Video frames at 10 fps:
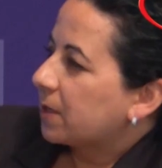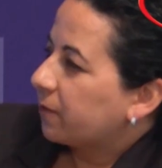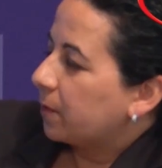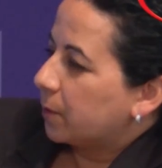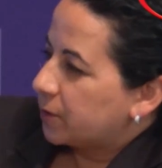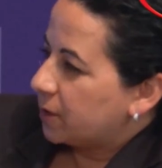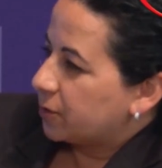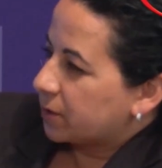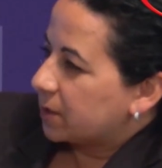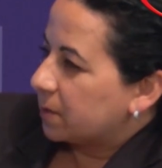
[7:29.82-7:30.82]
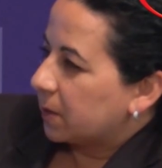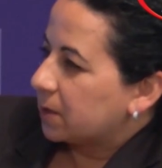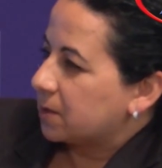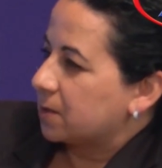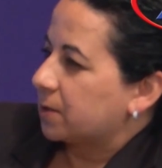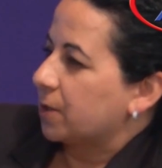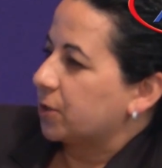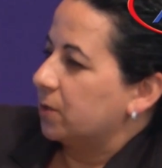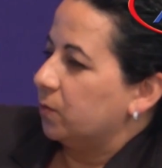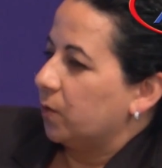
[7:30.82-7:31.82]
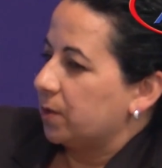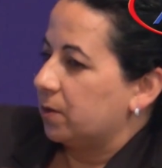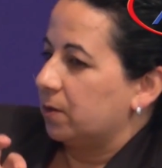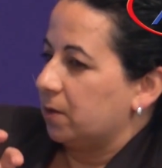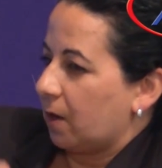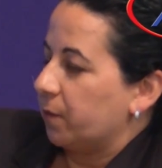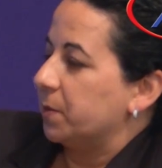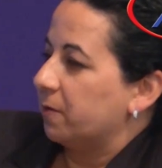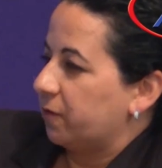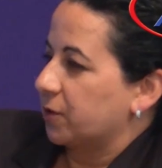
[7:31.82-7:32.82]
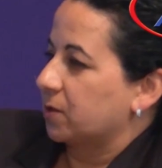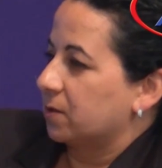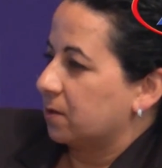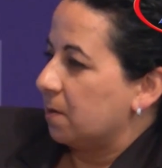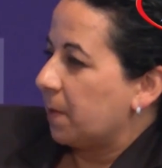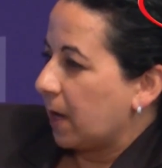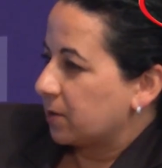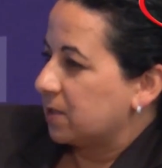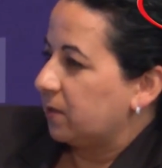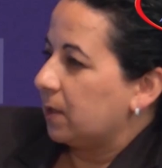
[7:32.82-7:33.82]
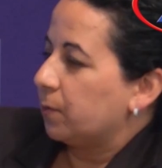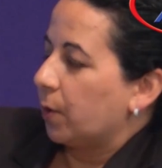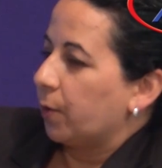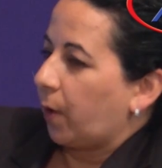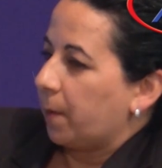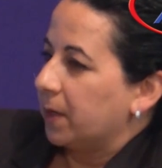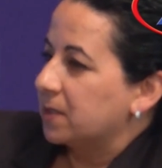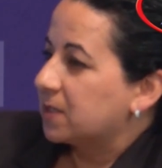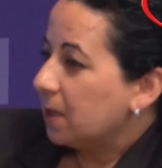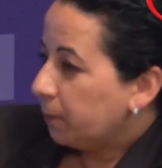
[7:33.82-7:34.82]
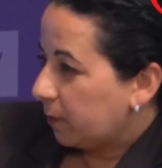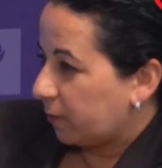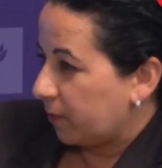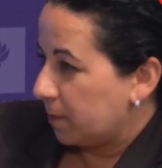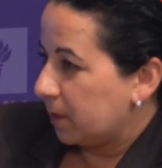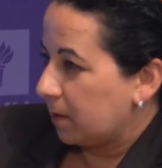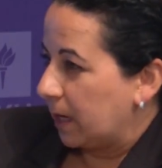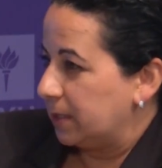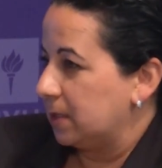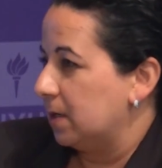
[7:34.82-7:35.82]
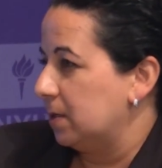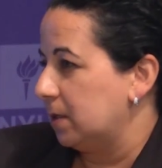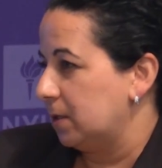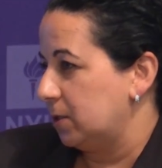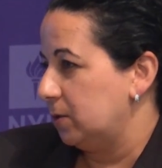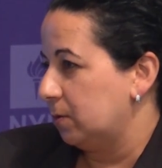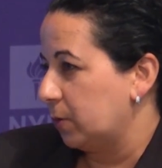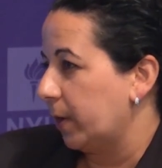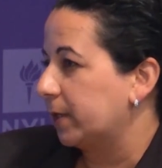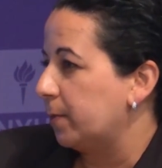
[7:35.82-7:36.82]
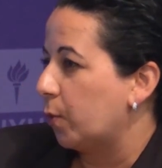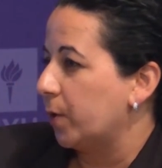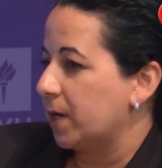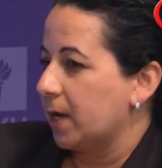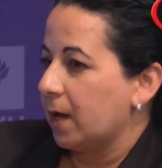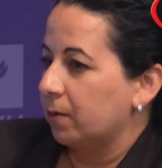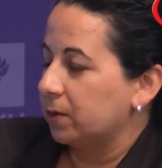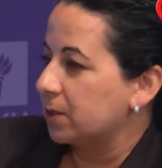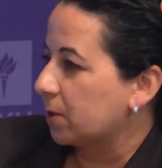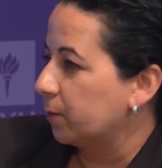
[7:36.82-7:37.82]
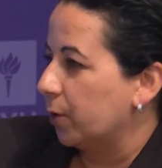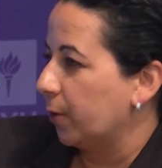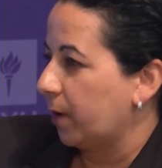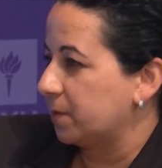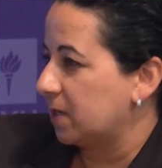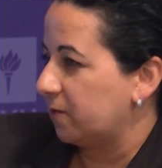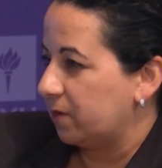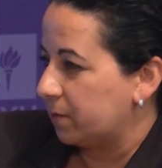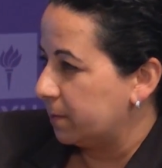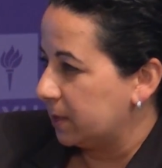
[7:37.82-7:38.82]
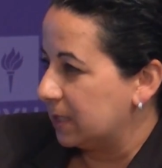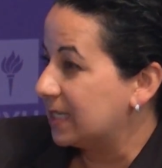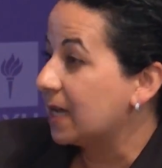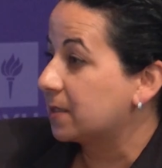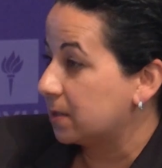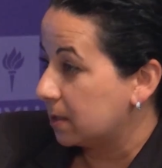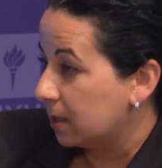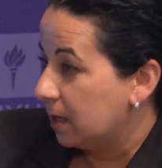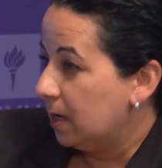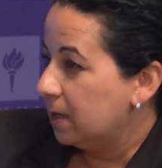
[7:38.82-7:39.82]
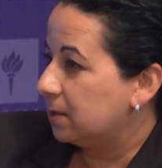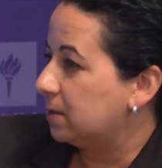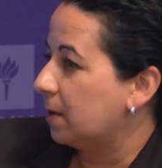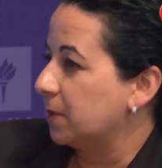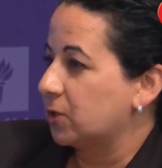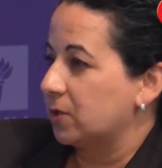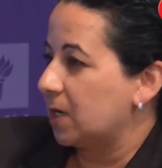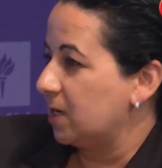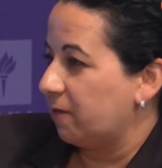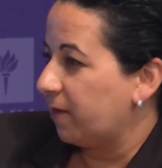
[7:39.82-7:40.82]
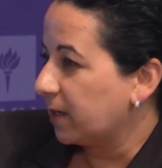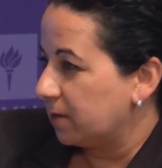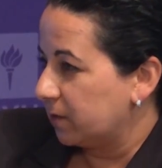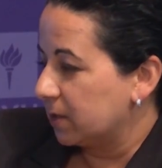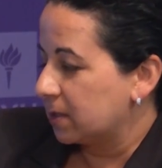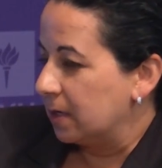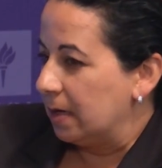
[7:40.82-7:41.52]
I find most interesting about this discussion with government officials about CVE programming, separate from the idea that, as you correctly pointed out, these aren't programs that have even been tested to demonstrate any effectiveness,